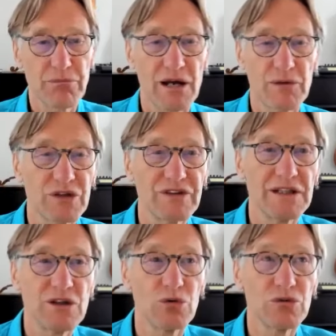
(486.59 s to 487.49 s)
But what they
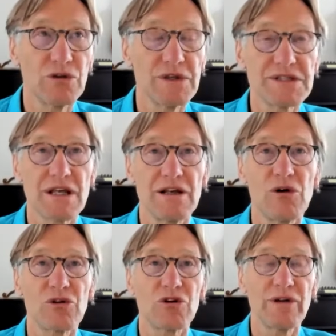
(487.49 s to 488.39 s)
don't do is they
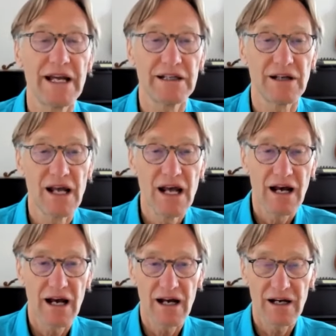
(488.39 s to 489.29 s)
don't create
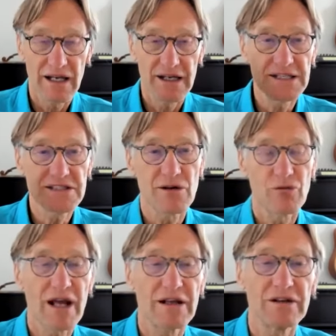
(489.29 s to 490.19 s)
uh, an instant
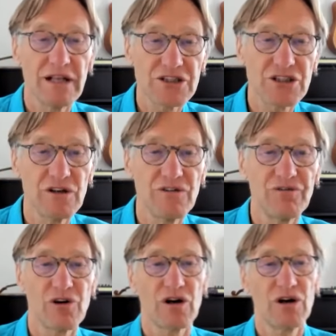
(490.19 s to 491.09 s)
recognition
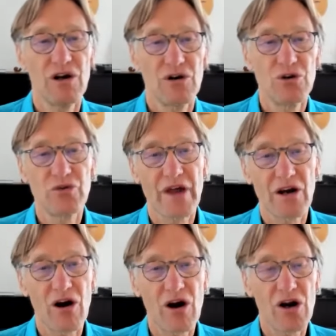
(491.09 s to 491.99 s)
for who they
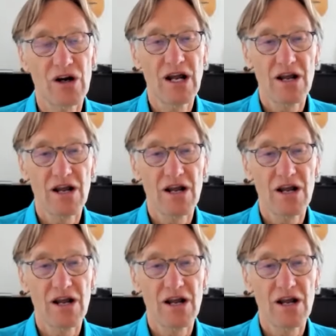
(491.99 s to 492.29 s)
are